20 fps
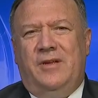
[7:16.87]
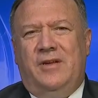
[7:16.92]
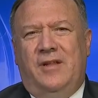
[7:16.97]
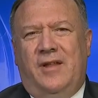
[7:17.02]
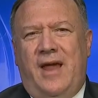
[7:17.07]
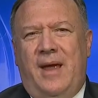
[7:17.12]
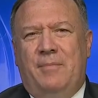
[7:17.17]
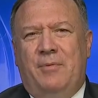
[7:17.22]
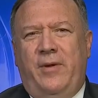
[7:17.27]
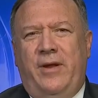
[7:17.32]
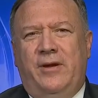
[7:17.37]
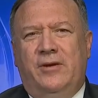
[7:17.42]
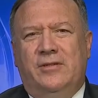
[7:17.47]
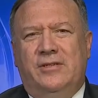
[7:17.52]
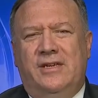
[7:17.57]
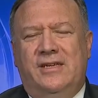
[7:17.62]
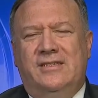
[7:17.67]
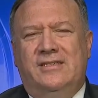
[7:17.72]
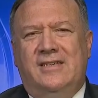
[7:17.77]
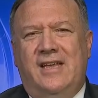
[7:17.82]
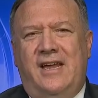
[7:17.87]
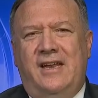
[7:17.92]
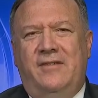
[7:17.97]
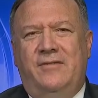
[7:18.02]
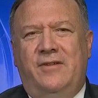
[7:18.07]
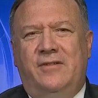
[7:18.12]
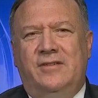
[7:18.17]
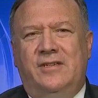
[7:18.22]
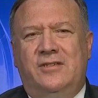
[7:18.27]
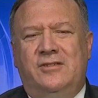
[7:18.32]
collaborators inside
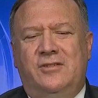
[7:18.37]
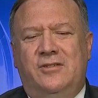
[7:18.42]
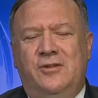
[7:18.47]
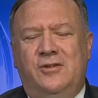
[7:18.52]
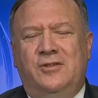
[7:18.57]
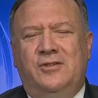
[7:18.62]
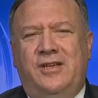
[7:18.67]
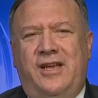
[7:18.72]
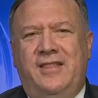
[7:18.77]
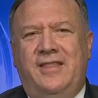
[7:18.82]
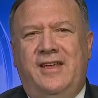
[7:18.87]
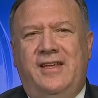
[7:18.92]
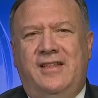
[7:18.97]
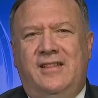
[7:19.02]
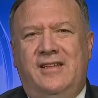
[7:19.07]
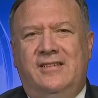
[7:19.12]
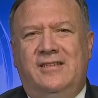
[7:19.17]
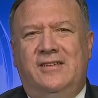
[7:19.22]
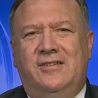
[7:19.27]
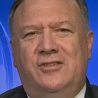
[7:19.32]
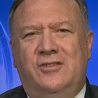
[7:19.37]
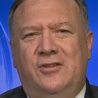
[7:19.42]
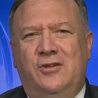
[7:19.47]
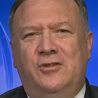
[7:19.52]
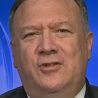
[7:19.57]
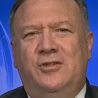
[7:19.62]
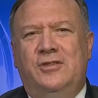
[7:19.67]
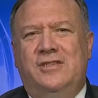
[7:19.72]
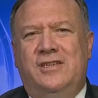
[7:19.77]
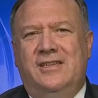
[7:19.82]
of those institutions. I think these
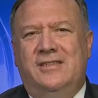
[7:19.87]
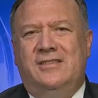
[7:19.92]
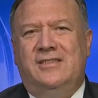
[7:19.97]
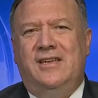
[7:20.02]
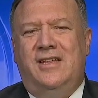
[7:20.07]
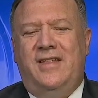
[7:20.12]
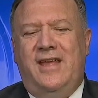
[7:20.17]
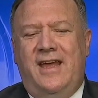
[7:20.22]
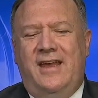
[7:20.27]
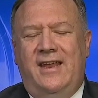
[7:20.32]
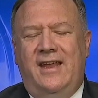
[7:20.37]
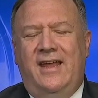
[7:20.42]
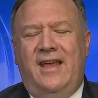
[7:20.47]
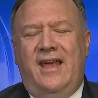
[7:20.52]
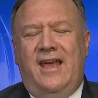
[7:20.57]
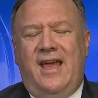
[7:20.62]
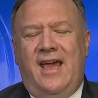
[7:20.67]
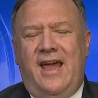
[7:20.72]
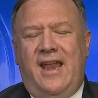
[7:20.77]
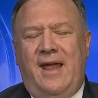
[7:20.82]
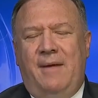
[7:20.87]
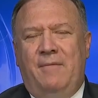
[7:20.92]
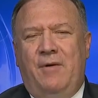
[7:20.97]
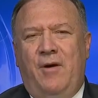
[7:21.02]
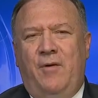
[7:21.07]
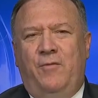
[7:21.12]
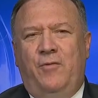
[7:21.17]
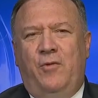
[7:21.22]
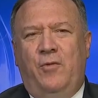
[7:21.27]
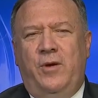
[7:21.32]
institutions can see that, and I'm
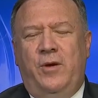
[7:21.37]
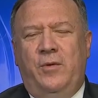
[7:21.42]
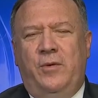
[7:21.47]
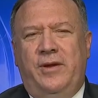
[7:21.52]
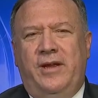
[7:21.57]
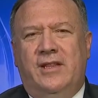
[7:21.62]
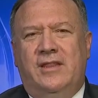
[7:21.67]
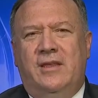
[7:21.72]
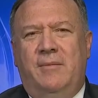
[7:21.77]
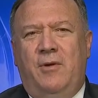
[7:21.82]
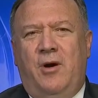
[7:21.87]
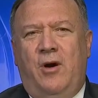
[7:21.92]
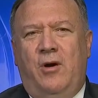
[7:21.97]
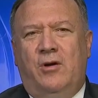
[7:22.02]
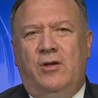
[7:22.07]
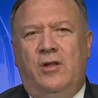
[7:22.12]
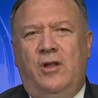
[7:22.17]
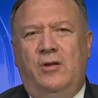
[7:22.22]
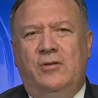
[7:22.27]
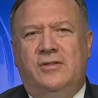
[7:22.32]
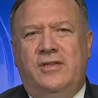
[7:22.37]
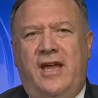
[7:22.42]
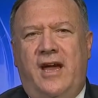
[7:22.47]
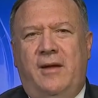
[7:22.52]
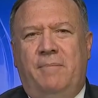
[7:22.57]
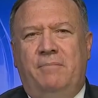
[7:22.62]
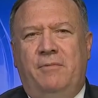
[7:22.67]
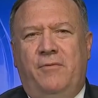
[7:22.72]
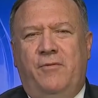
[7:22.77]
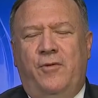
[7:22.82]
hopeful we will get them all closed
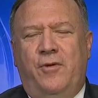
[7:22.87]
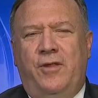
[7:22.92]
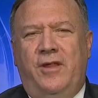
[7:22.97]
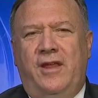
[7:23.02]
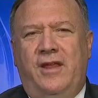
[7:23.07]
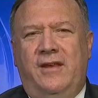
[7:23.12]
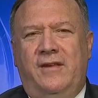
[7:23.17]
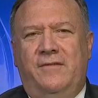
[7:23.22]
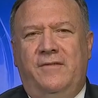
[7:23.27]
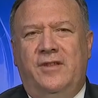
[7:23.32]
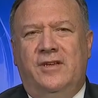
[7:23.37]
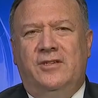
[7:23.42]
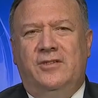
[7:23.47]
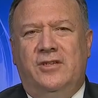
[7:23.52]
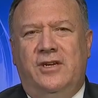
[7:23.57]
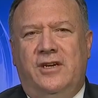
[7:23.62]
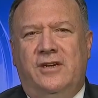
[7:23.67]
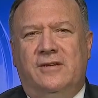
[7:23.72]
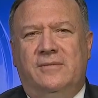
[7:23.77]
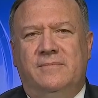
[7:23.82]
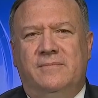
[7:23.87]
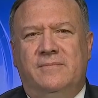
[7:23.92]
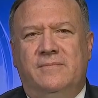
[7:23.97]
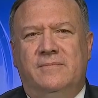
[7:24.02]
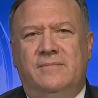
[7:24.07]
out before the end of this year.